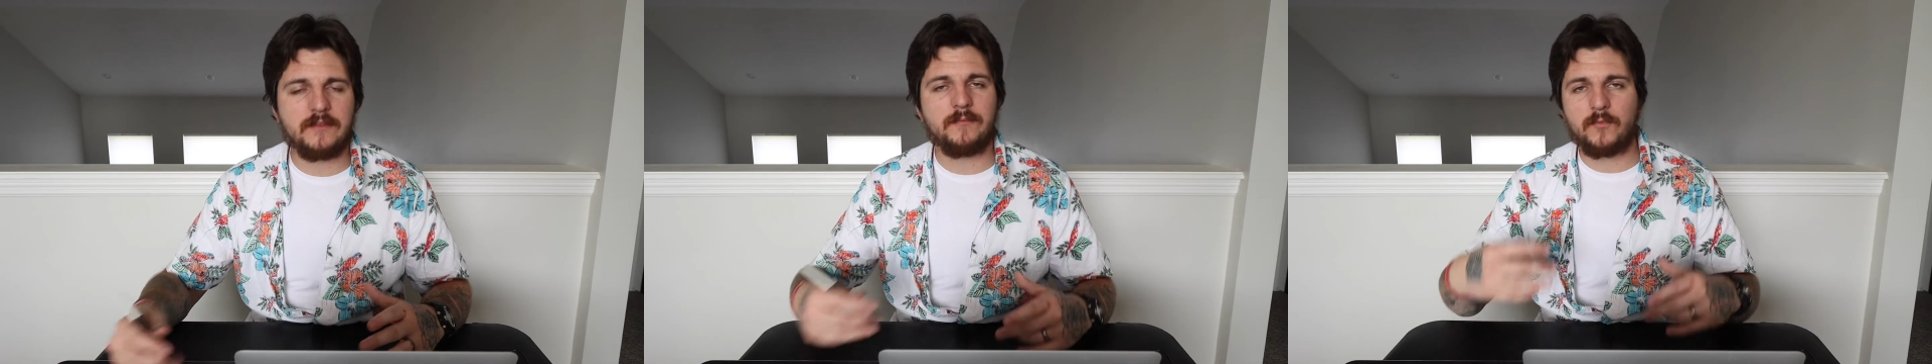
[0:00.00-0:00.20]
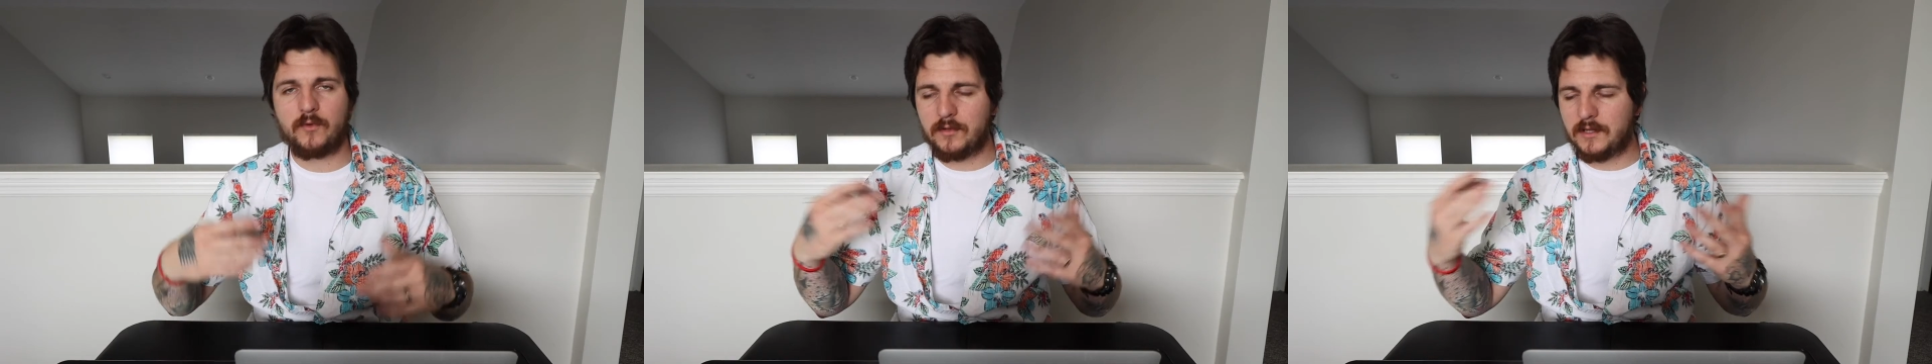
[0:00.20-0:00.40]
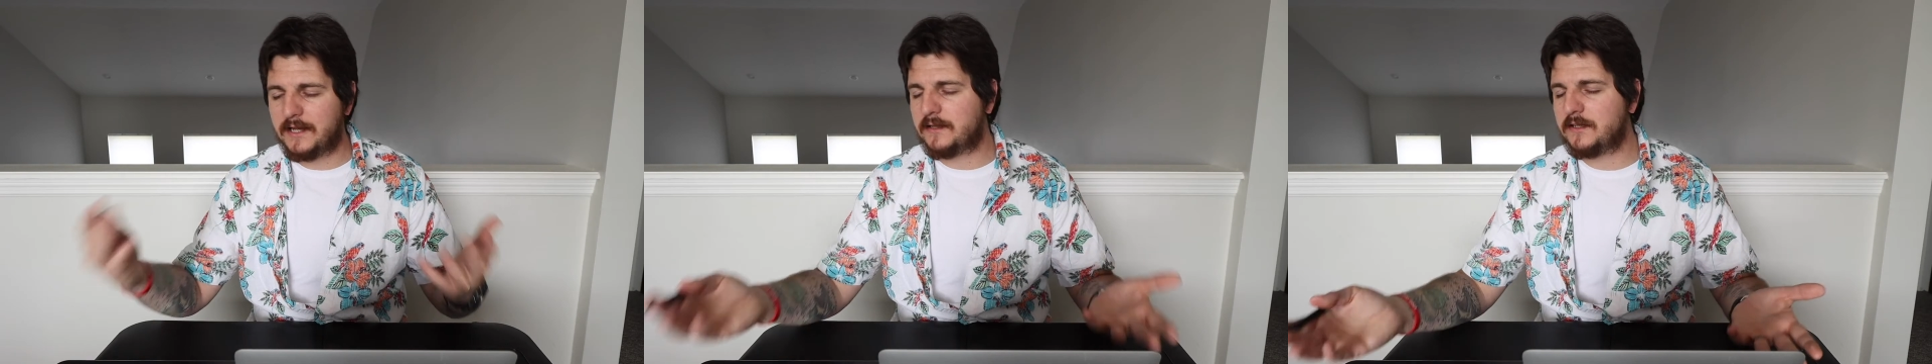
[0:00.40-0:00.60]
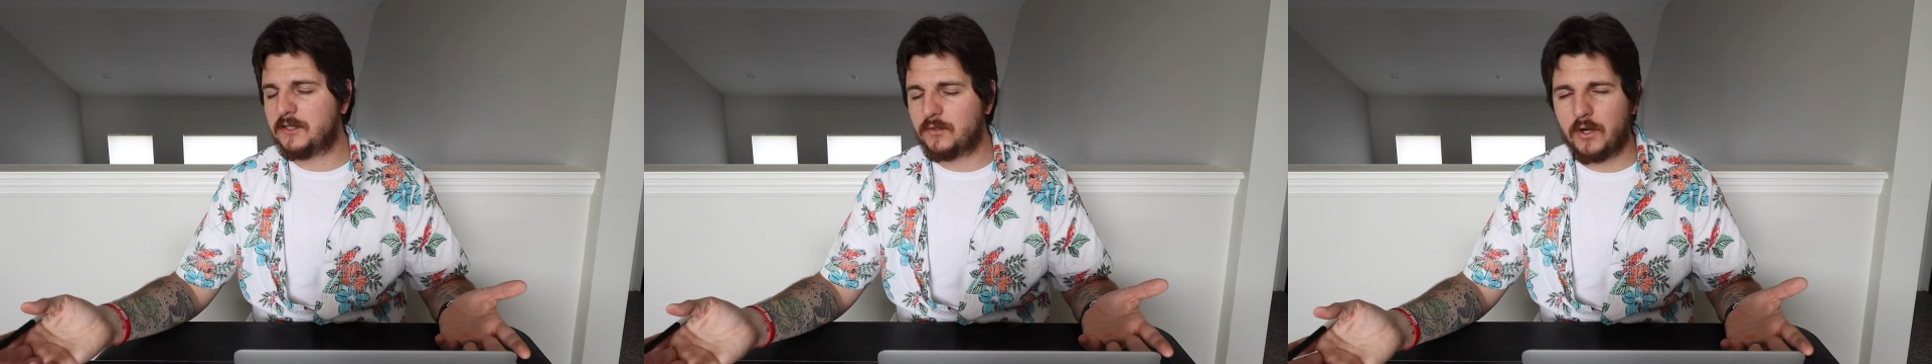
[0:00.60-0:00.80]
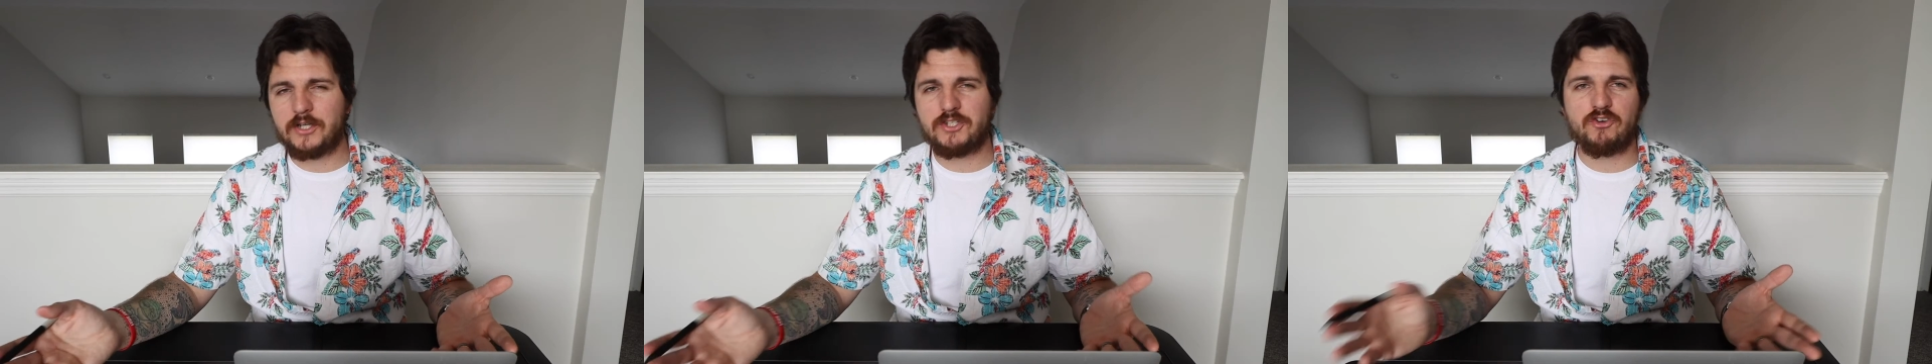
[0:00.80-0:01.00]
the more likely
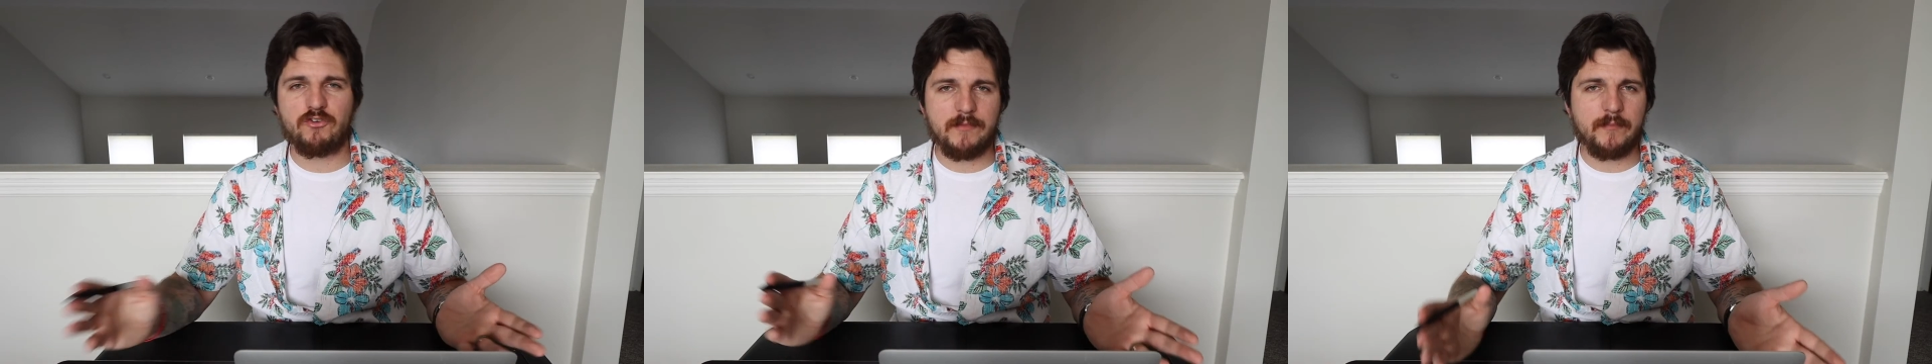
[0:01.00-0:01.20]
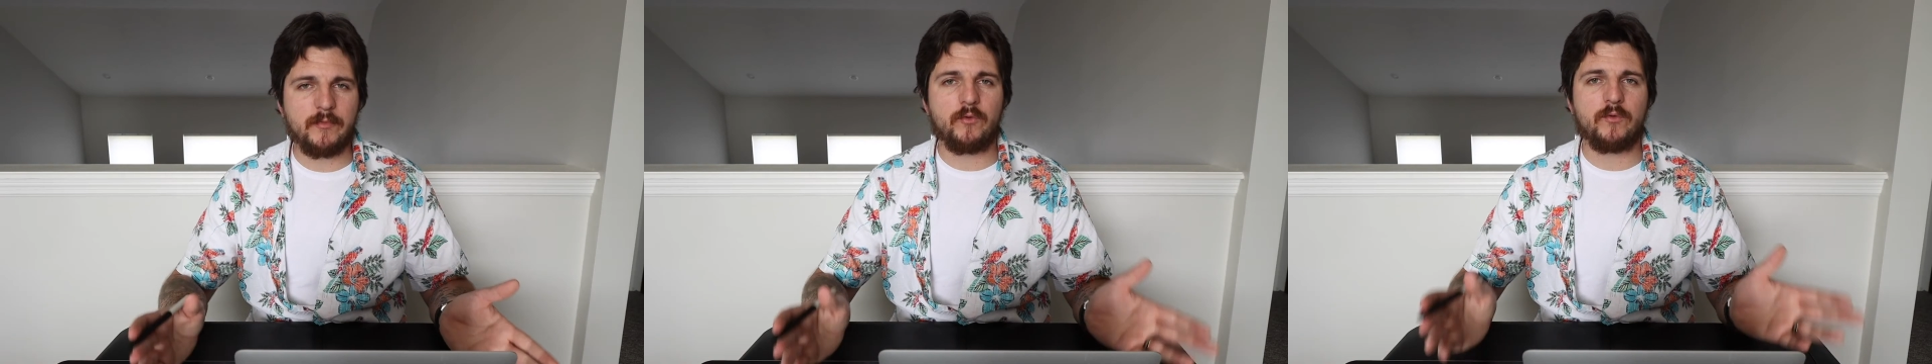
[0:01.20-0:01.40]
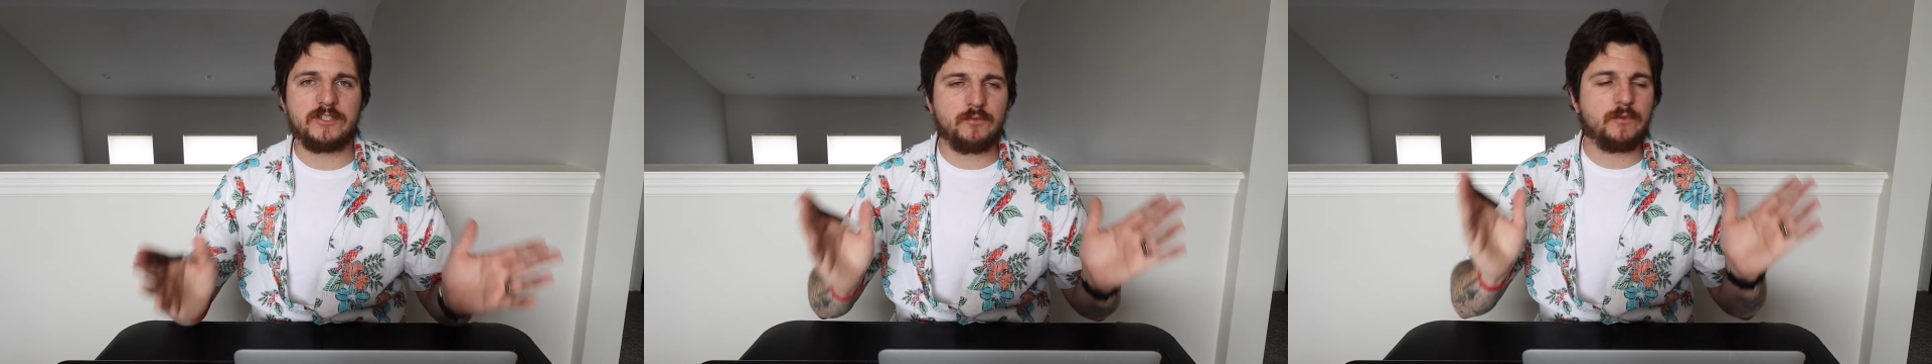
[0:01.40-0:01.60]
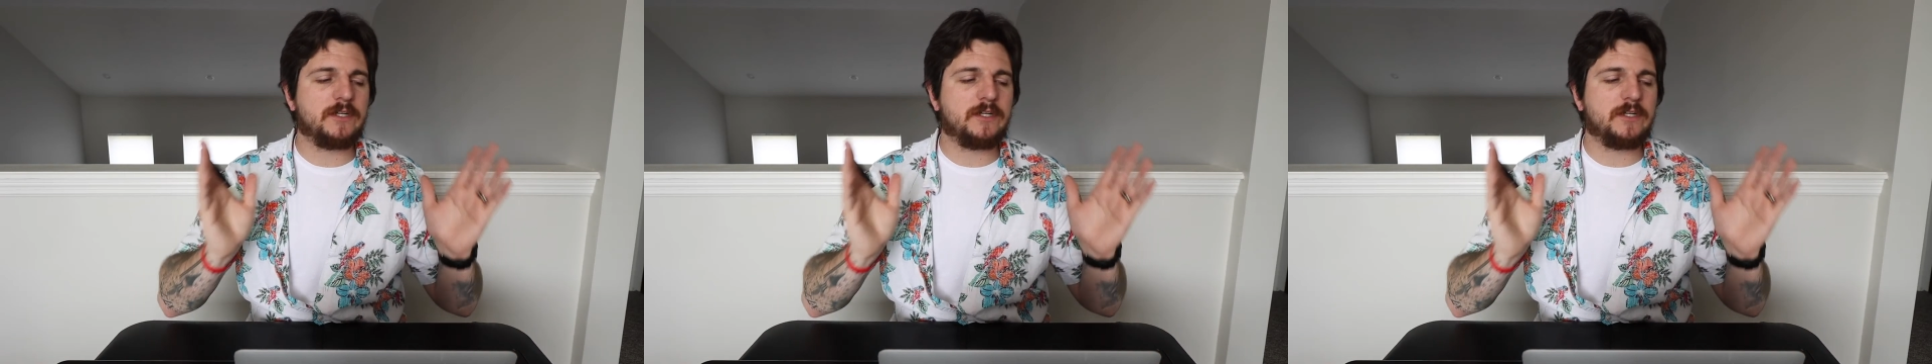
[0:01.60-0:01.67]
you are to remember which